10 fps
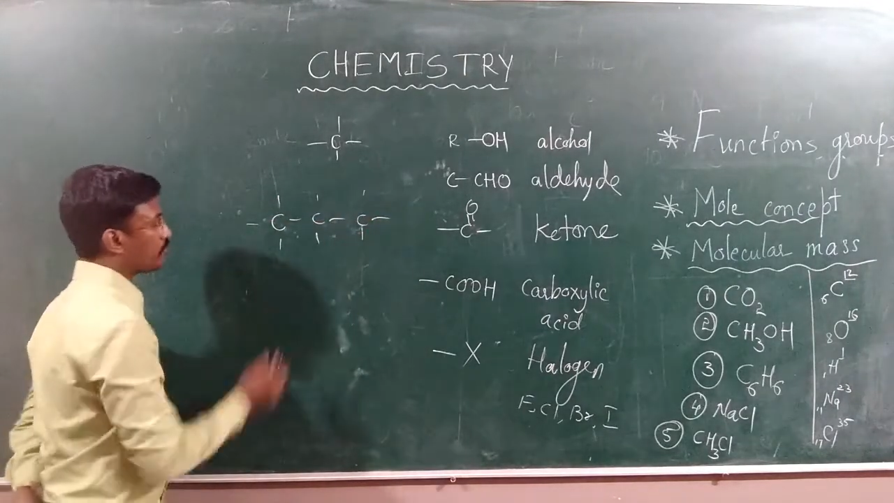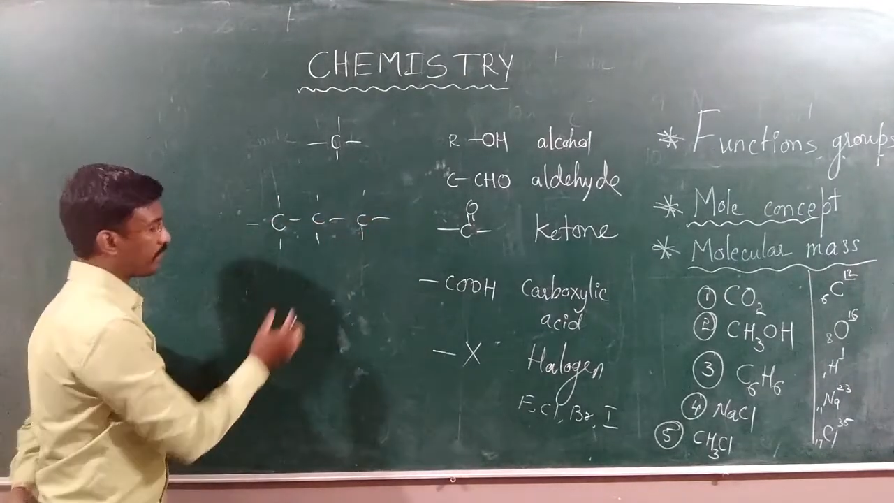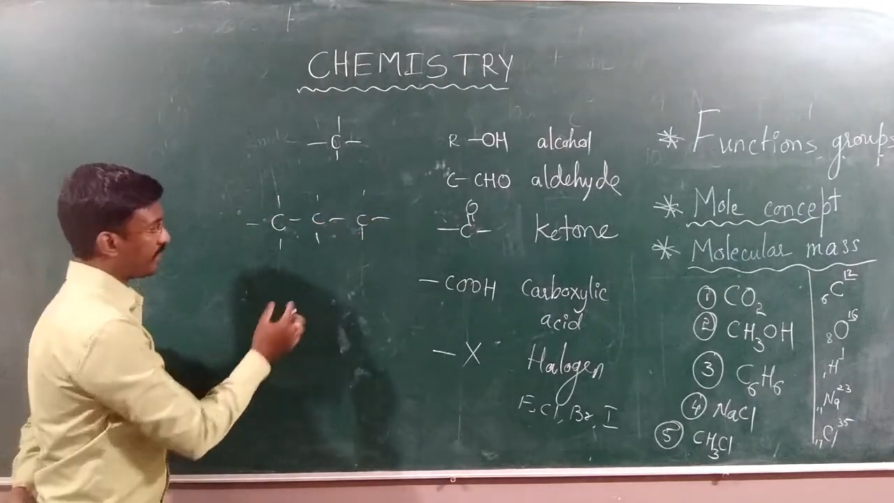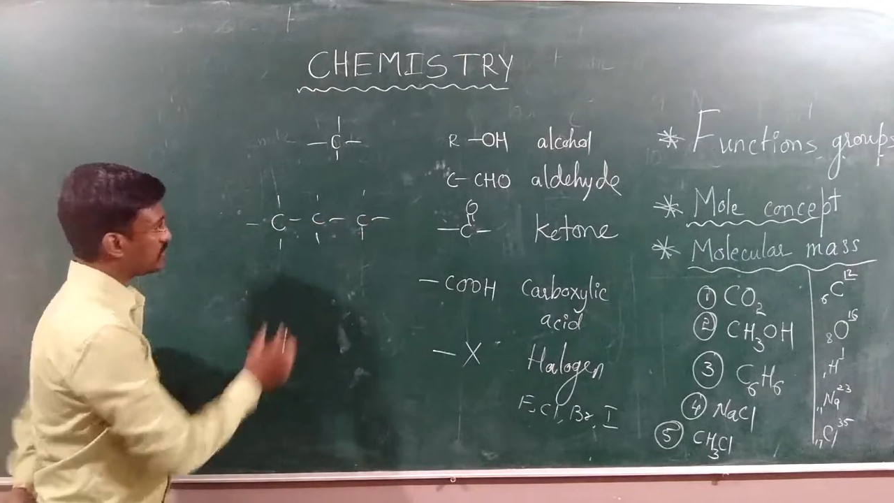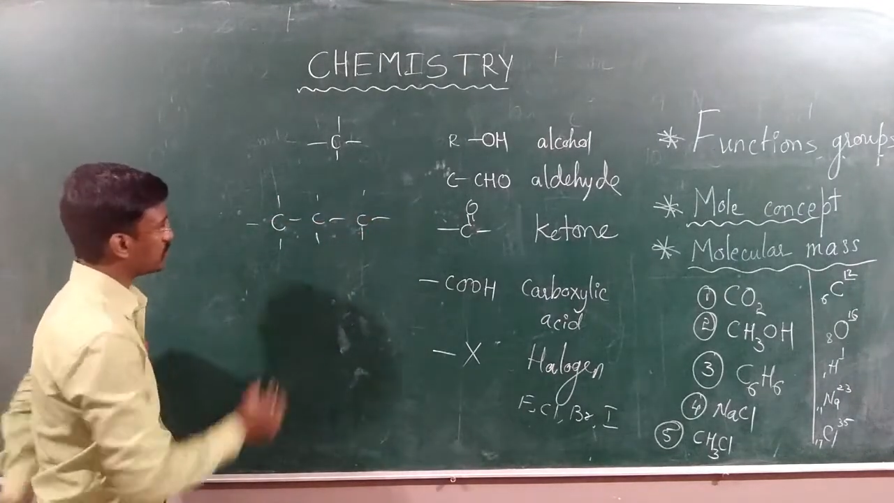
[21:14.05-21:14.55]

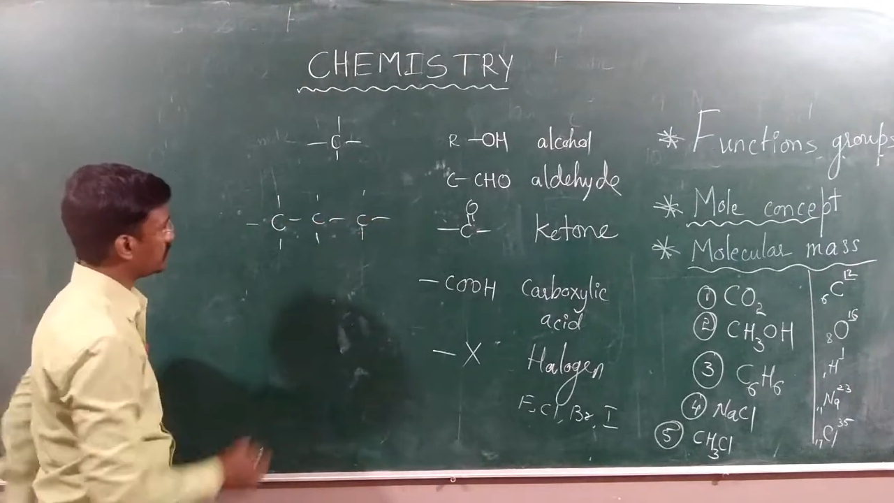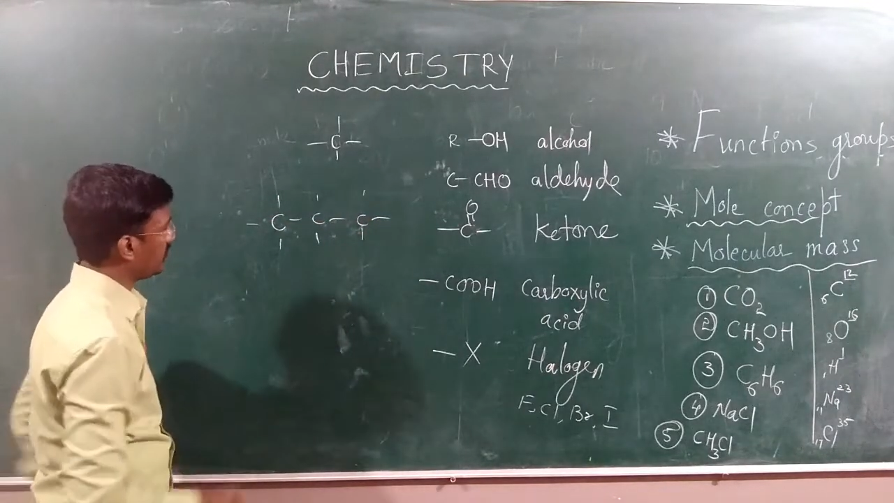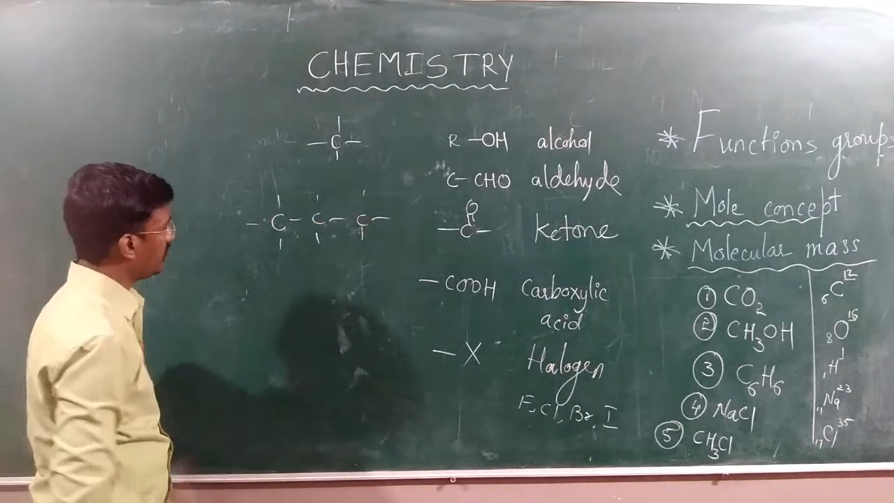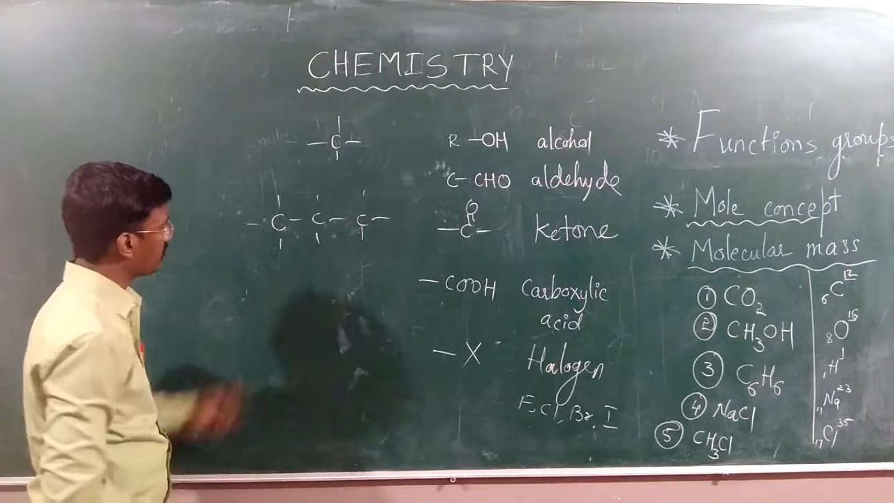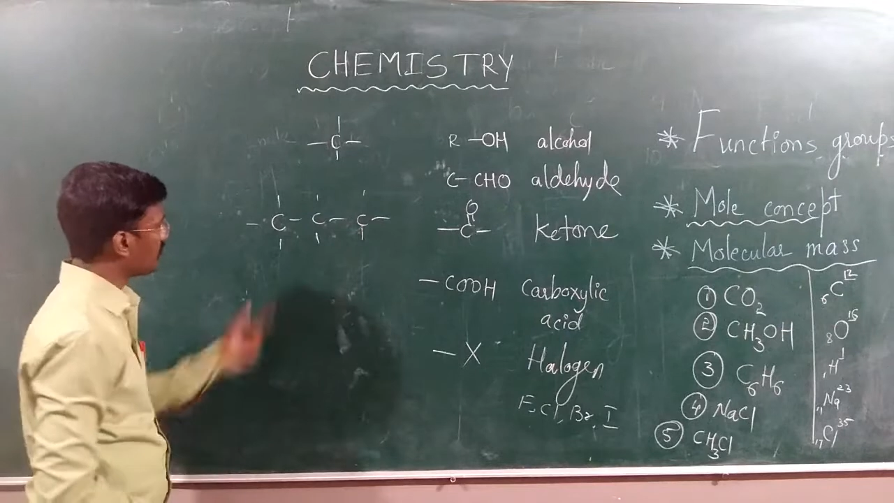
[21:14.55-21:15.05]
branches,
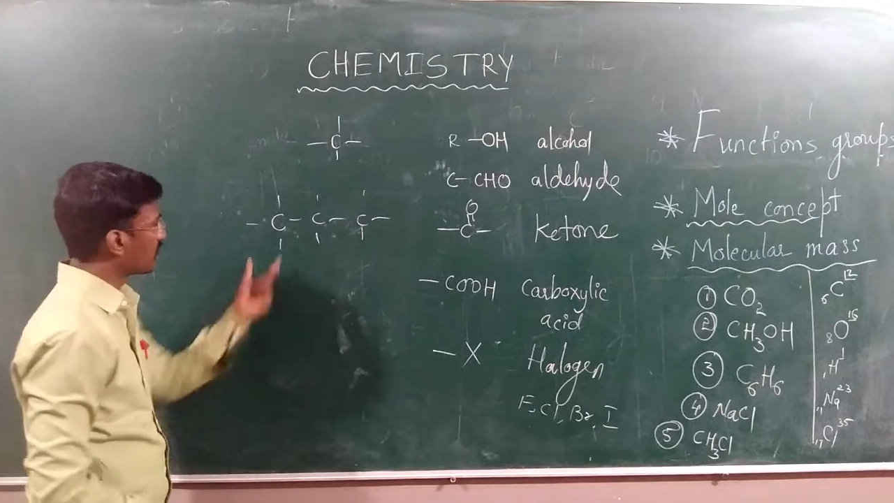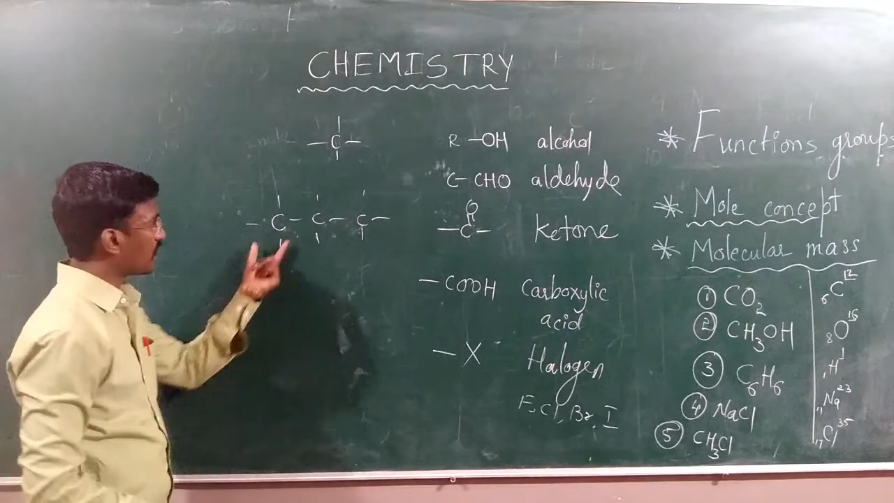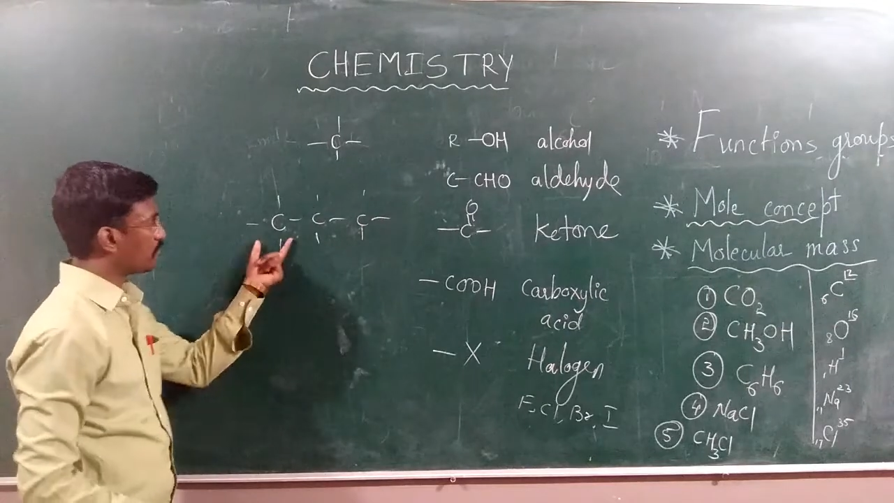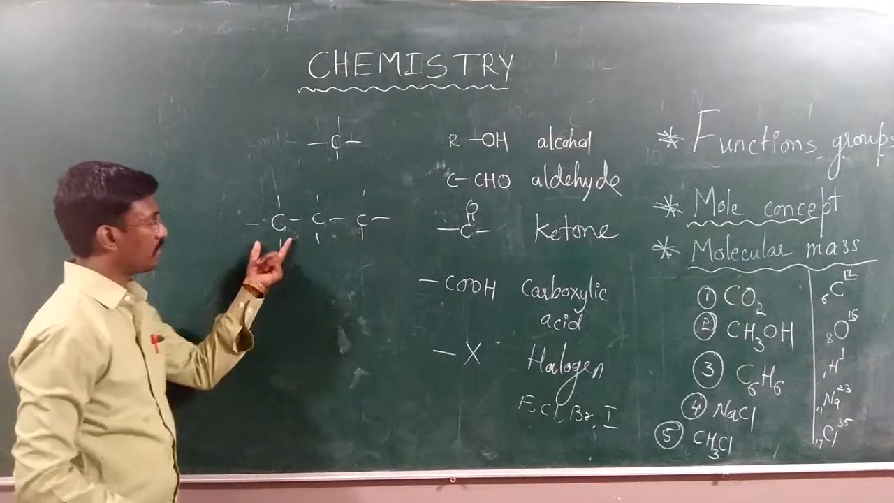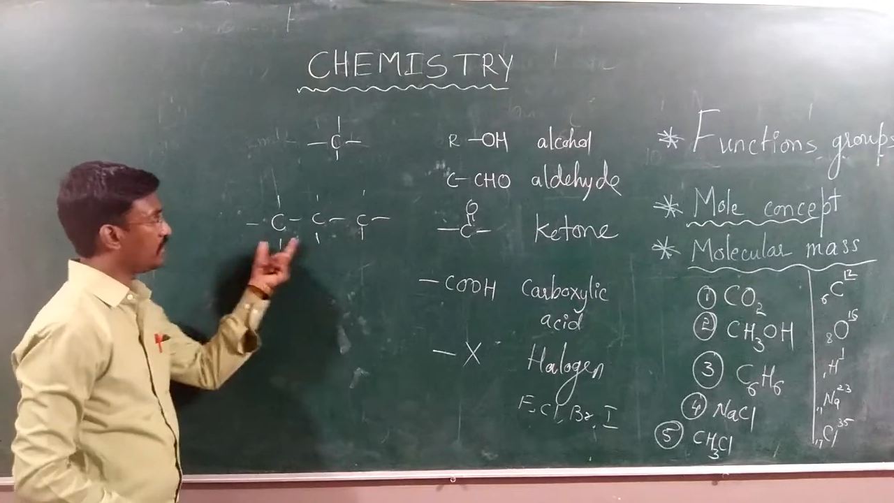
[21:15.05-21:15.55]
any of the
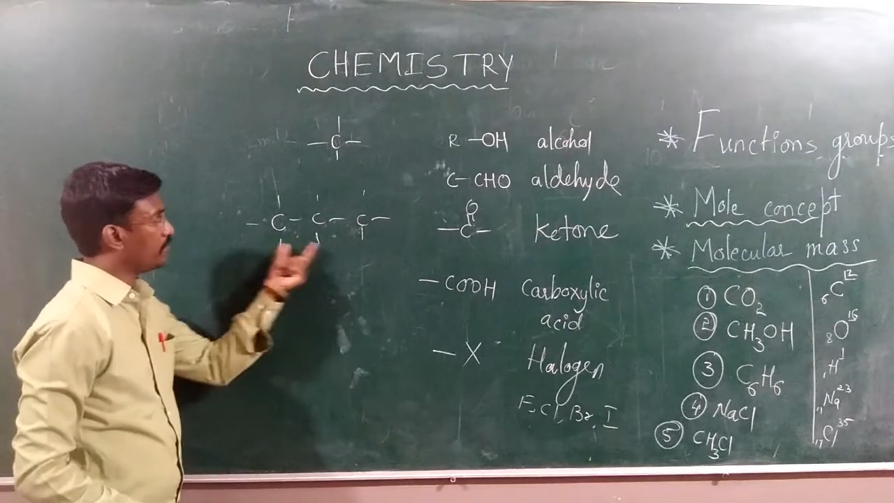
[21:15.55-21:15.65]
carbon.